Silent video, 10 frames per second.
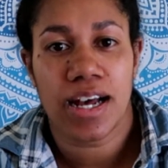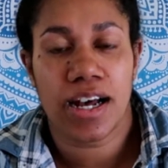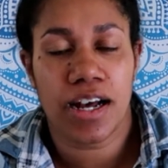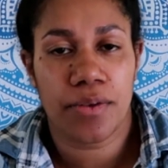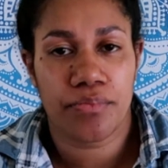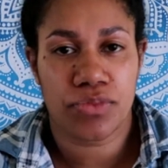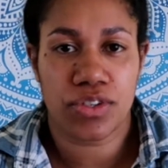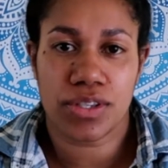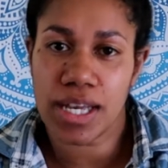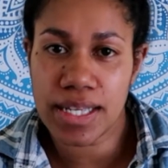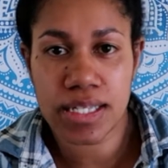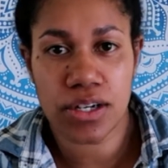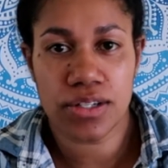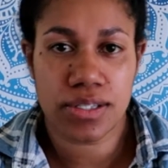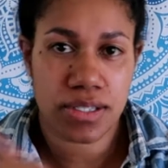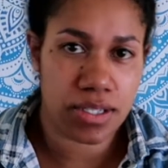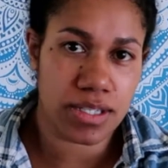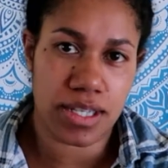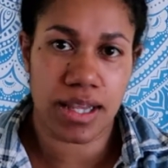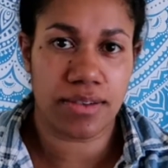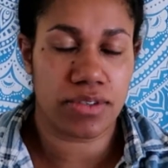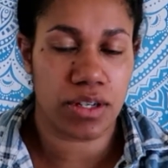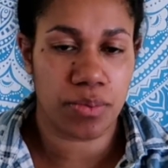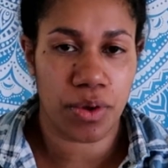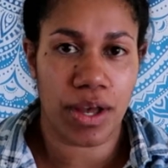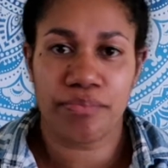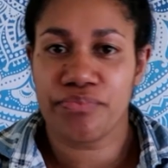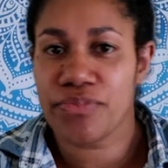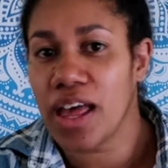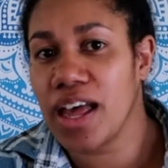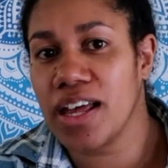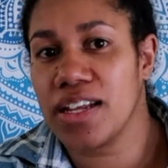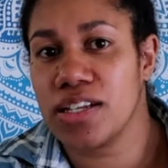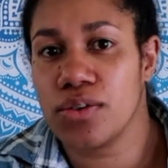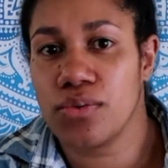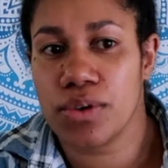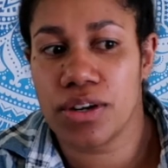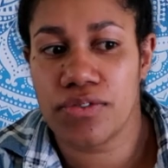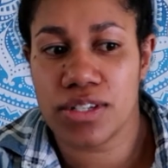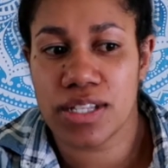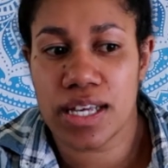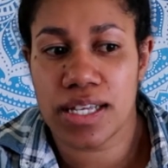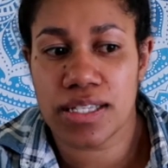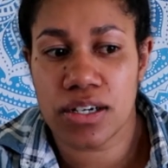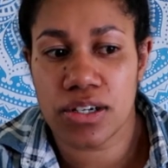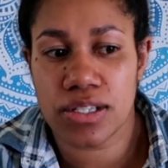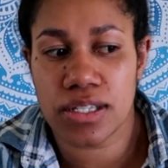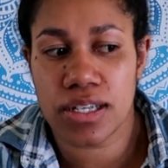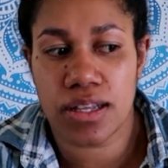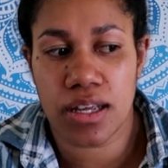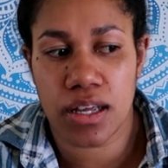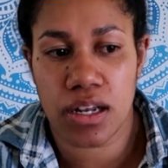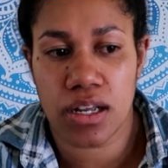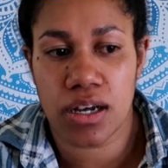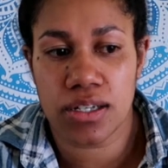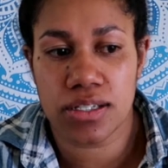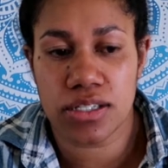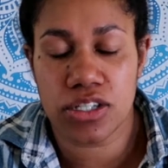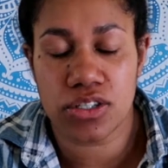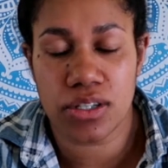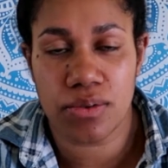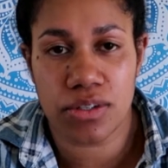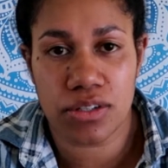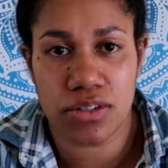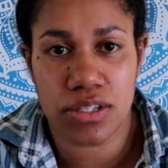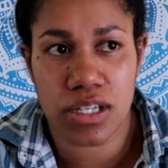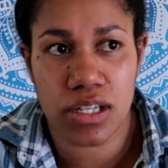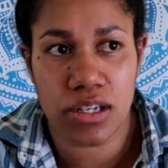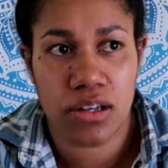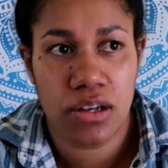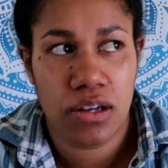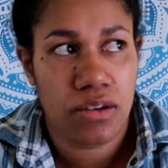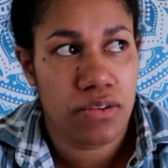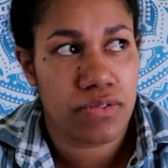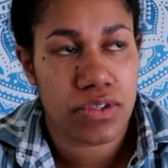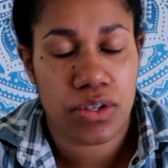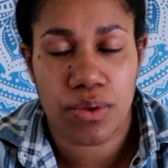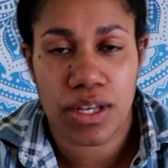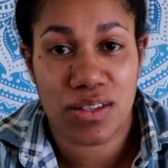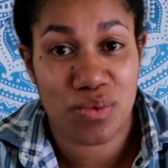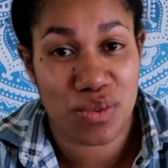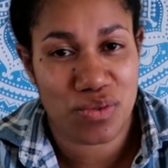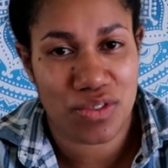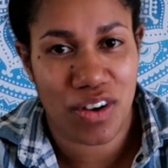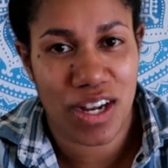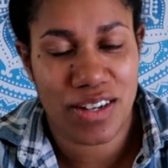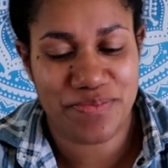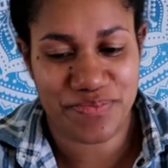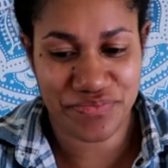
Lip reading: to the East Coast because I live in WA, and went over to the East Coast, and then unintentionally went to New Zealand for 2 weeks, which was great.